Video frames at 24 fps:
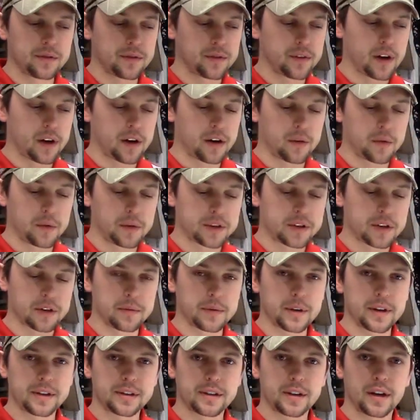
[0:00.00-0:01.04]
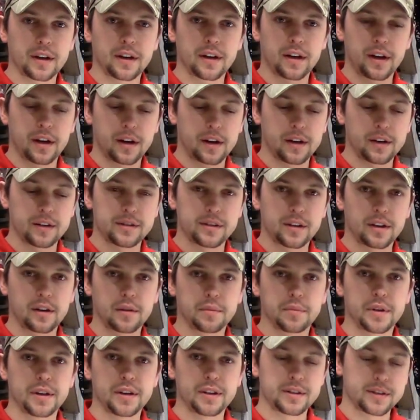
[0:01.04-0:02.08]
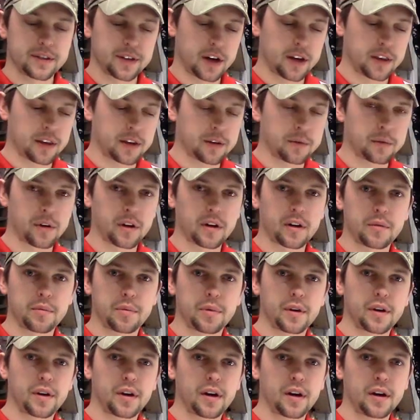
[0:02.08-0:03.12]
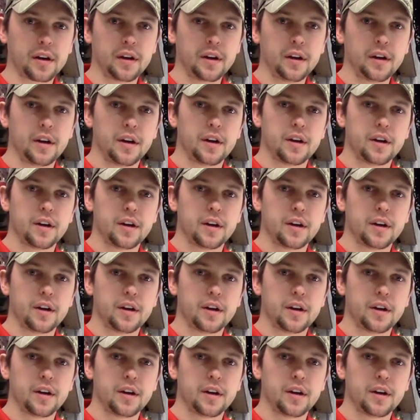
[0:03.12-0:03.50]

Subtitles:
We've got a whisker biscuit and a single pin sight that we're going to put on.